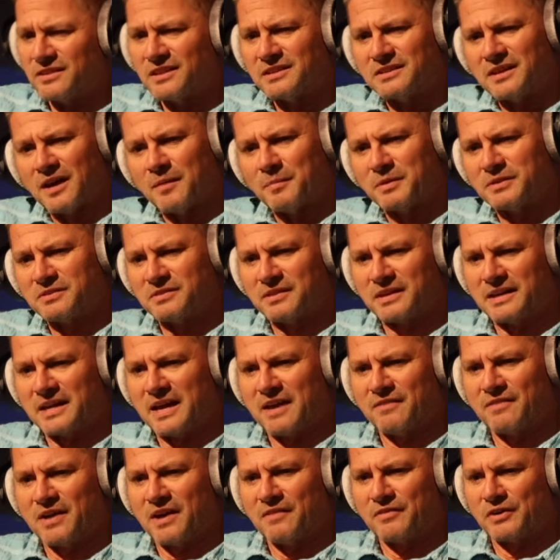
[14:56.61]
the dumbest thing
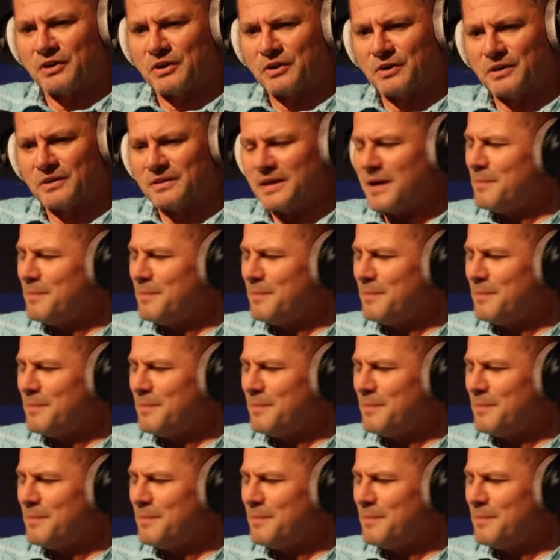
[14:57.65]
I've ever heard.